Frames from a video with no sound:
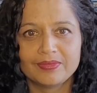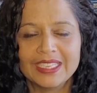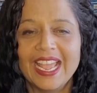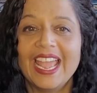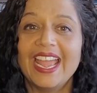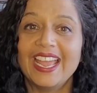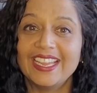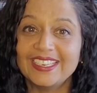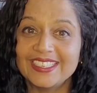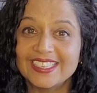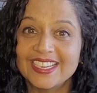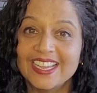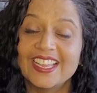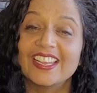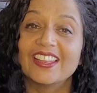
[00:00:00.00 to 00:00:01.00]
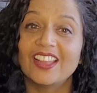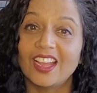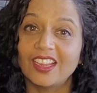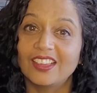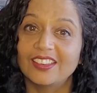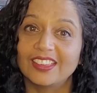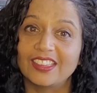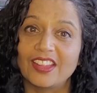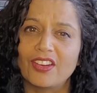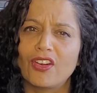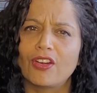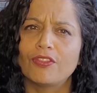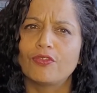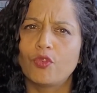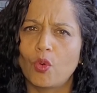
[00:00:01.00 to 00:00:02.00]
And luckily, there
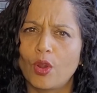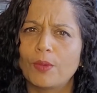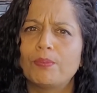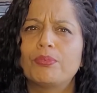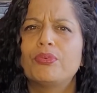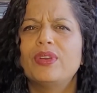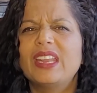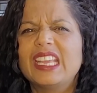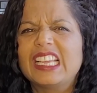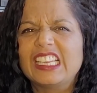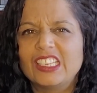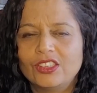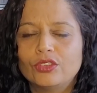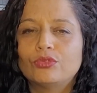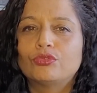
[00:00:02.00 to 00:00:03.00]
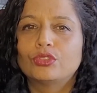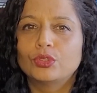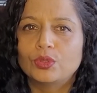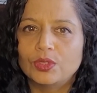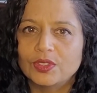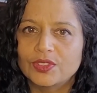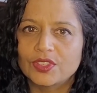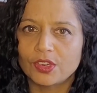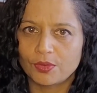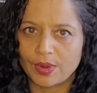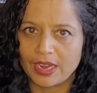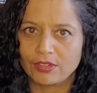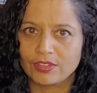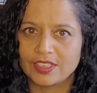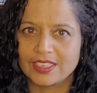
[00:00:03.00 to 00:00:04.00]
are 4 pretty clear rules
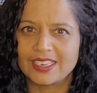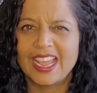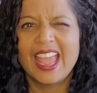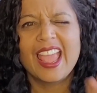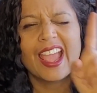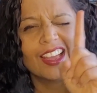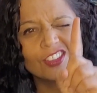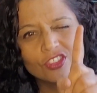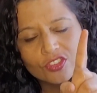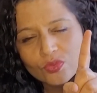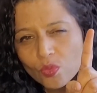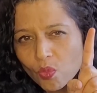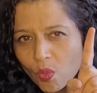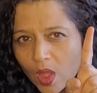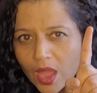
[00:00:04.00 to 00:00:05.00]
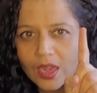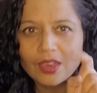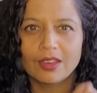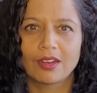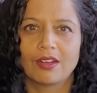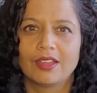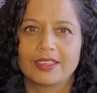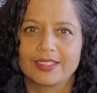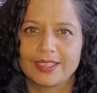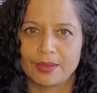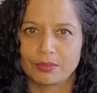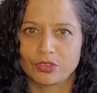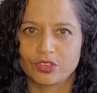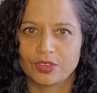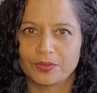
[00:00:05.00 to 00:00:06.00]
around it, and just one little
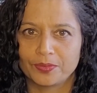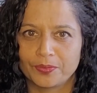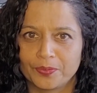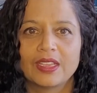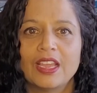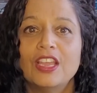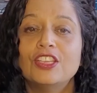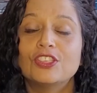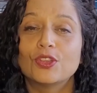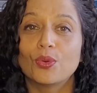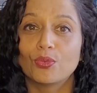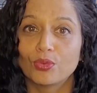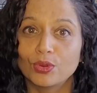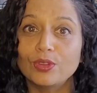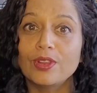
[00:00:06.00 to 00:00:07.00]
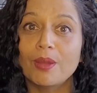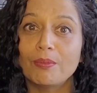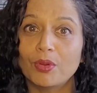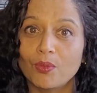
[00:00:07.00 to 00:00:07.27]
exception. So rule number